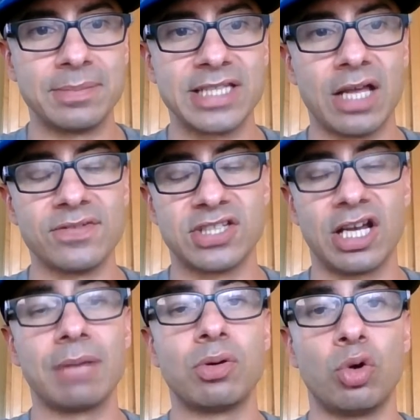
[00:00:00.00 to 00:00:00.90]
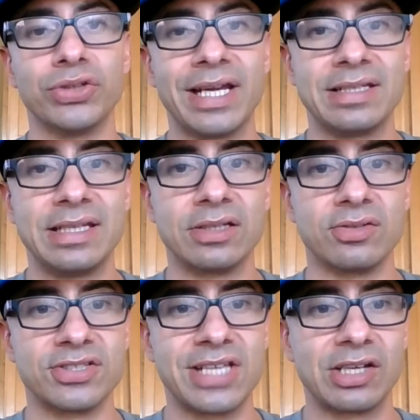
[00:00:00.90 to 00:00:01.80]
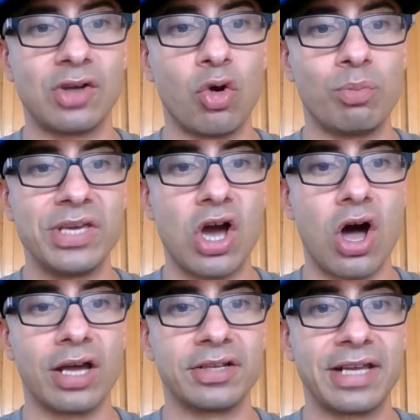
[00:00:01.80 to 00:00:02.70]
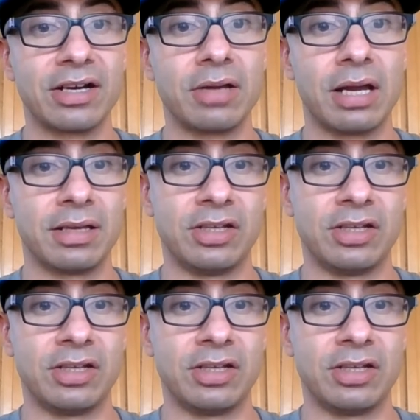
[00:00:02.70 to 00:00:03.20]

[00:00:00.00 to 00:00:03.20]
themselves to uphold ideals that go beyond their